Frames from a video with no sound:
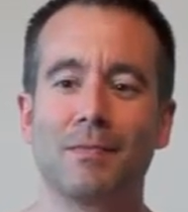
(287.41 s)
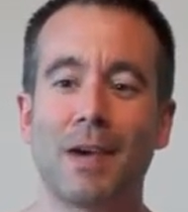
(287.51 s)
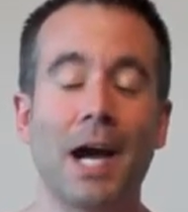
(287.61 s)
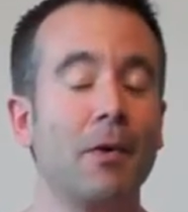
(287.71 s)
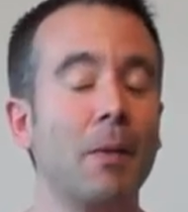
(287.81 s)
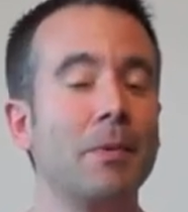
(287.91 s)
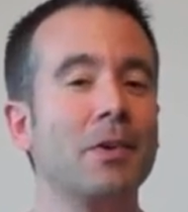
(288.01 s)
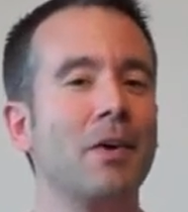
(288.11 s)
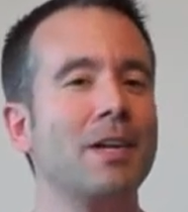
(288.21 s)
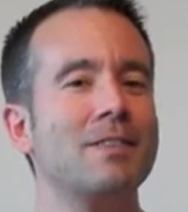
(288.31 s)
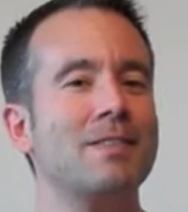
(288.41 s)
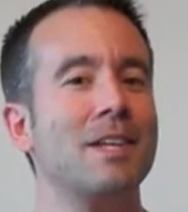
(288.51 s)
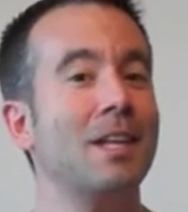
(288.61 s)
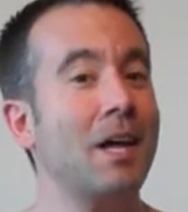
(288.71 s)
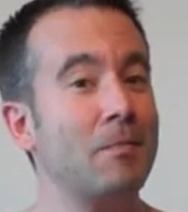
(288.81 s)
higher up in the credits than
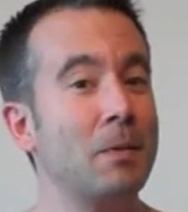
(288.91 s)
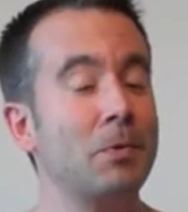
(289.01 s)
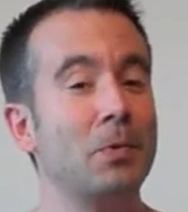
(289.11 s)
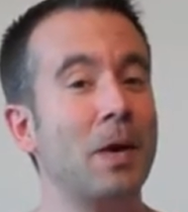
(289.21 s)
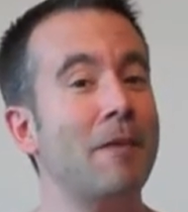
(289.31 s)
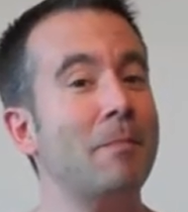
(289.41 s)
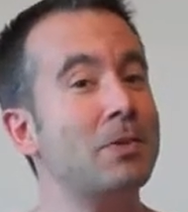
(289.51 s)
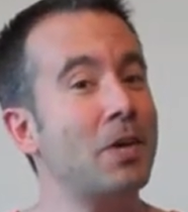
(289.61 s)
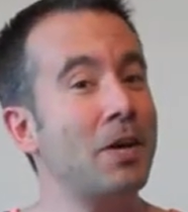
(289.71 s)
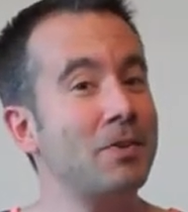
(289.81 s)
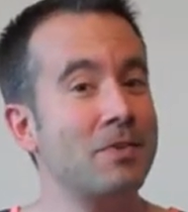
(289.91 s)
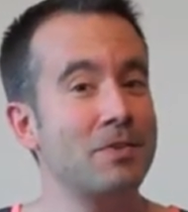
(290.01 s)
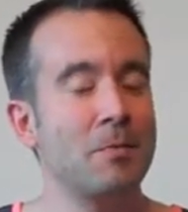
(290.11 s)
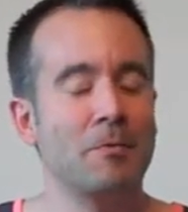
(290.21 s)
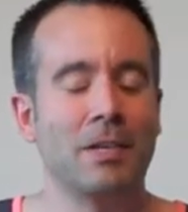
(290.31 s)
a lot of people who have major characters in
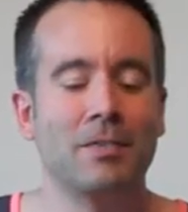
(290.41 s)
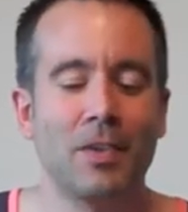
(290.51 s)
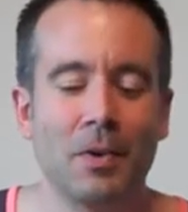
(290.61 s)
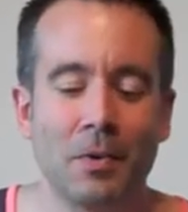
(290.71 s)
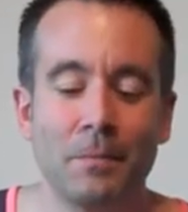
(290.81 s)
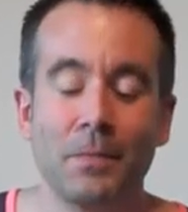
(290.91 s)
the movie. So